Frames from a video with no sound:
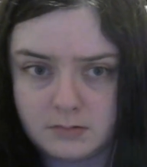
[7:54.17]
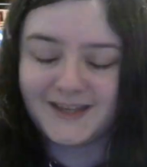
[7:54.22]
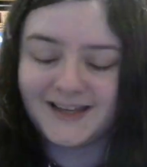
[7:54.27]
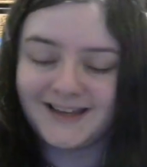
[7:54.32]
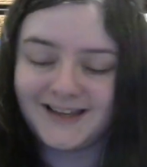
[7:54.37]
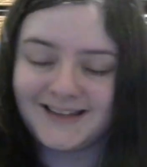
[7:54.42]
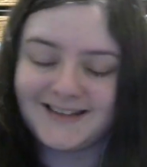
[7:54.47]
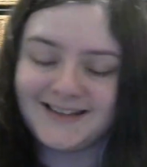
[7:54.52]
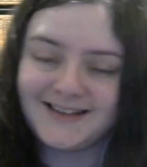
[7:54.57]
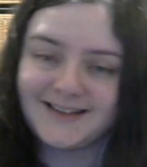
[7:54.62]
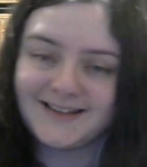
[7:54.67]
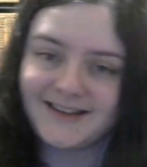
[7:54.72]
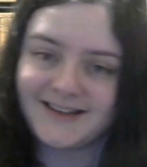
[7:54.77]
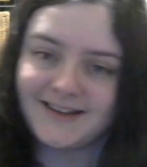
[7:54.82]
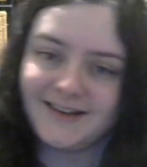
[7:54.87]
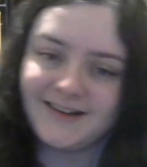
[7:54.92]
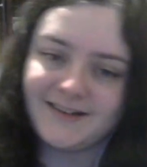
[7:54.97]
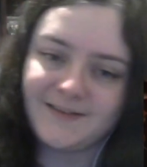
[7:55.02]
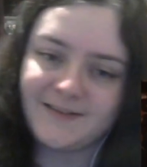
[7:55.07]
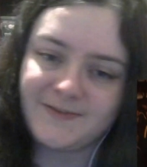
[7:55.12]
Is he's
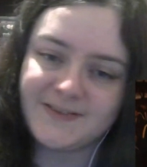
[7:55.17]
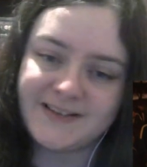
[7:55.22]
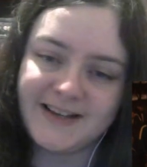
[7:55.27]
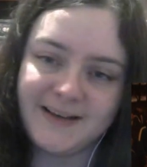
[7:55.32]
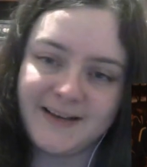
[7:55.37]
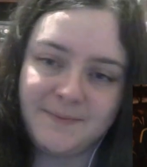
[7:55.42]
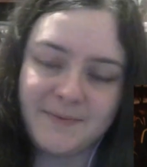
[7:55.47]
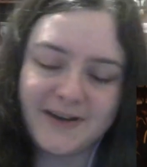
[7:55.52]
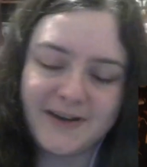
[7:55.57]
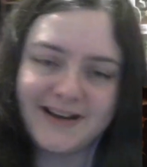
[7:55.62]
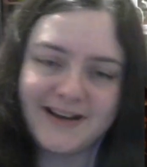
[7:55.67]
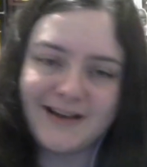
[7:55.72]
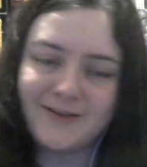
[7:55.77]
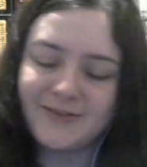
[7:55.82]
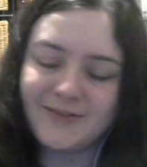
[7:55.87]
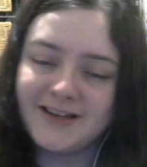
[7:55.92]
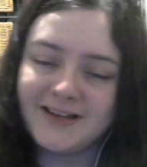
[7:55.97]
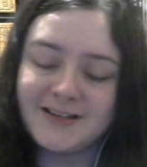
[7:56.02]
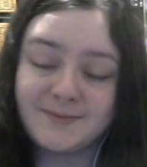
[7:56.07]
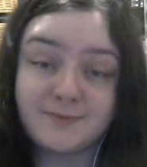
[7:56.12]
gonna have seen by now
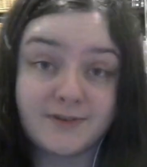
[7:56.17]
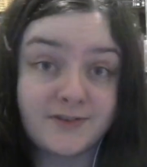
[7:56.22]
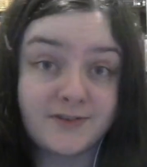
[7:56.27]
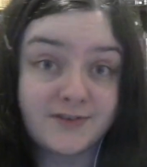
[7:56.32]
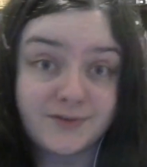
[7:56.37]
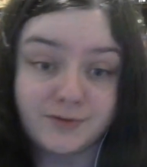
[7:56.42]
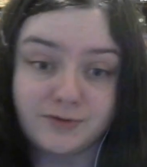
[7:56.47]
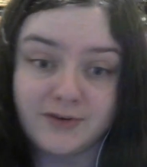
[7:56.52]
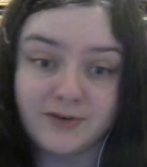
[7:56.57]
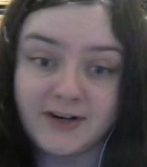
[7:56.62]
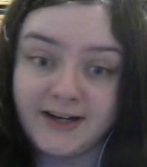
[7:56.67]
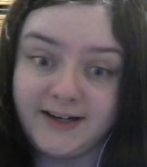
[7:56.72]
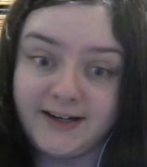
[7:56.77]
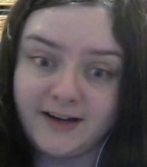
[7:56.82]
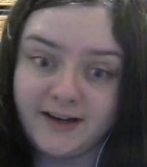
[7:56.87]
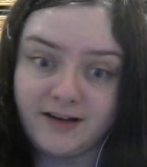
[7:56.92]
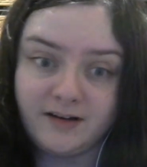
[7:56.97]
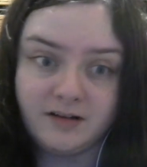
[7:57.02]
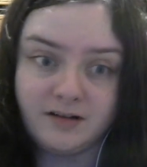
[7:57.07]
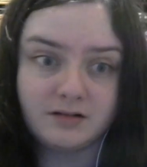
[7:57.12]
that his brother's already
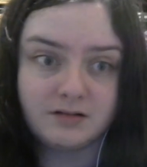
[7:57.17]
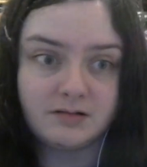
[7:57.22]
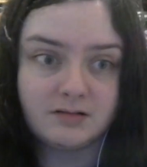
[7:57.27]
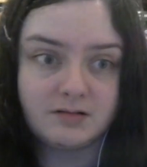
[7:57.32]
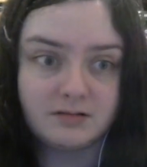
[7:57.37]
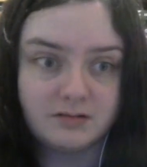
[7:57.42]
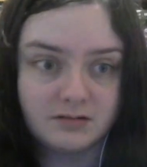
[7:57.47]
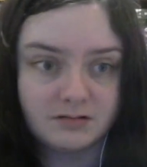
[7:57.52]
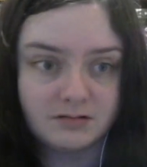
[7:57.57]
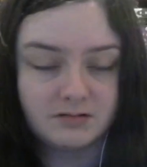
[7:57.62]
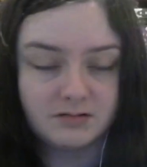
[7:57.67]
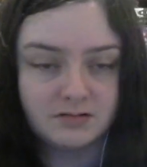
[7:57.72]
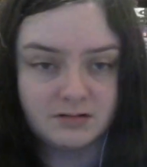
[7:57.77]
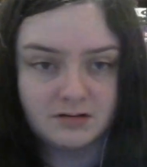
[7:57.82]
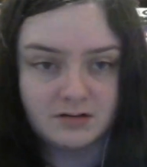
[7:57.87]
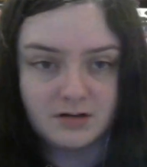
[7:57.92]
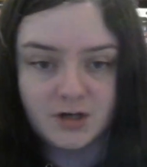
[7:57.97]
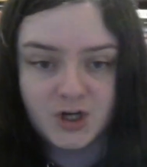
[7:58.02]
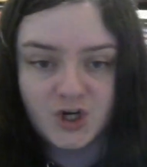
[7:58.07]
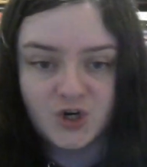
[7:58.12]
dead.
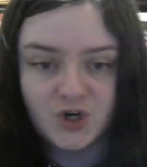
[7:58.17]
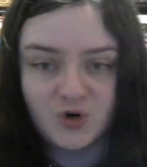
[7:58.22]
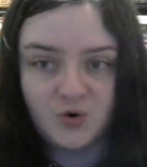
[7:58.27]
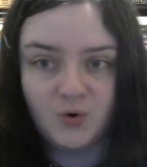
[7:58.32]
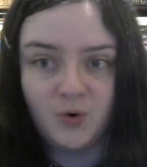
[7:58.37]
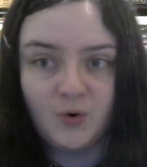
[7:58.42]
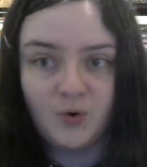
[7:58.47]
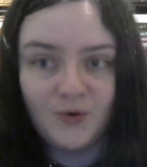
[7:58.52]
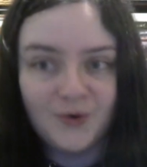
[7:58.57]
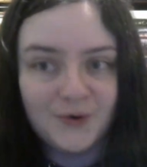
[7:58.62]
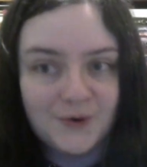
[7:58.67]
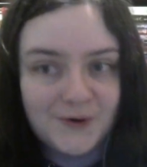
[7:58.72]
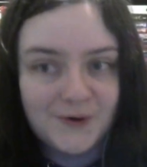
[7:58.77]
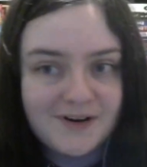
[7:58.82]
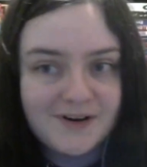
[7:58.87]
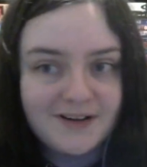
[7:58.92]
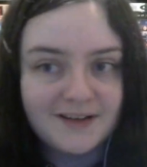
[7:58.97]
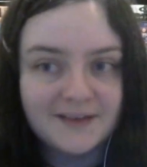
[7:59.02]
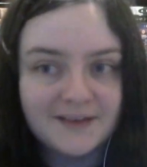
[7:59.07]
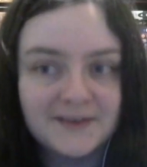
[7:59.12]

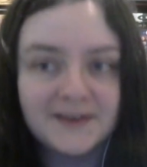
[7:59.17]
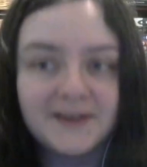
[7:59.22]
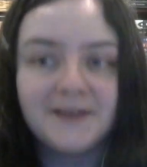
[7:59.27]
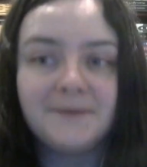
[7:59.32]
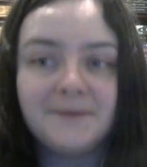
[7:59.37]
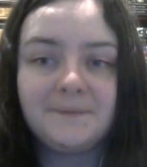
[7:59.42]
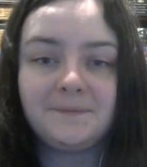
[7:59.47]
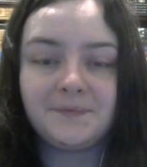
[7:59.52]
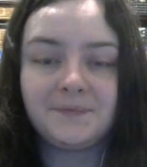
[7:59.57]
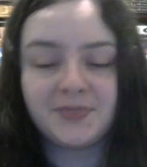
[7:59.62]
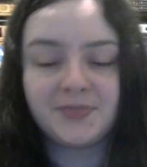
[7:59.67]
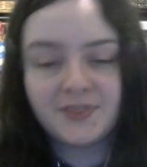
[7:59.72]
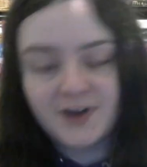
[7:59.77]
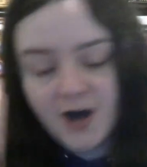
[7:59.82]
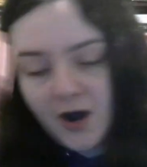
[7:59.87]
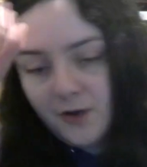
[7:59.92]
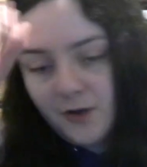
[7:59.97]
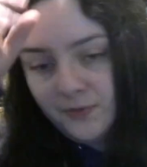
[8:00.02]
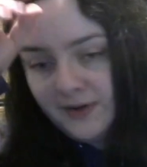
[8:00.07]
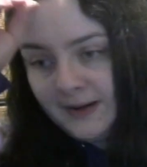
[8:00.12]
Or the
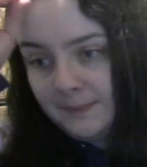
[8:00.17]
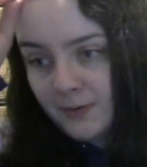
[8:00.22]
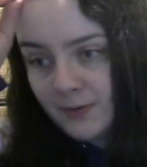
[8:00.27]
only